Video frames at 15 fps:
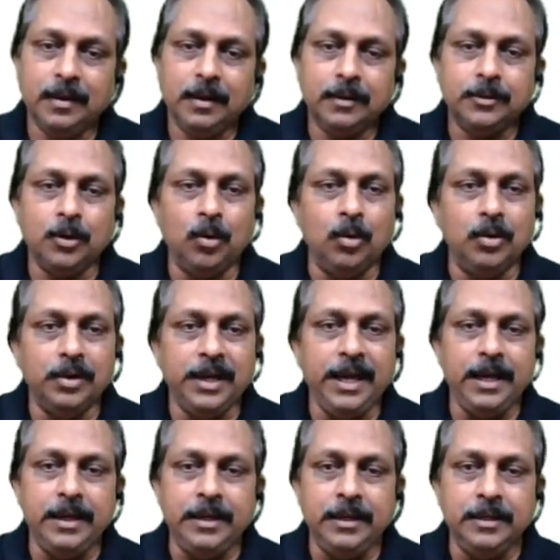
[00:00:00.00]
So
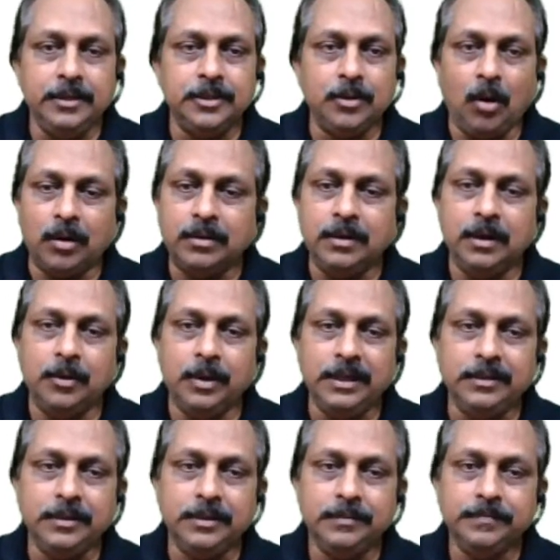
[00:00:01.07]
AE is not
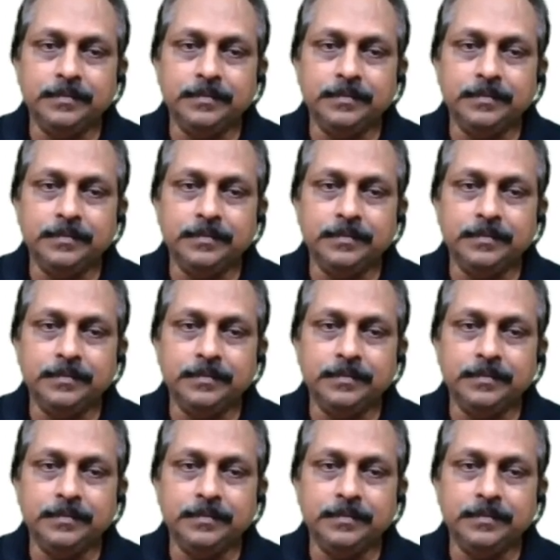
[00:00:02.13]
correct.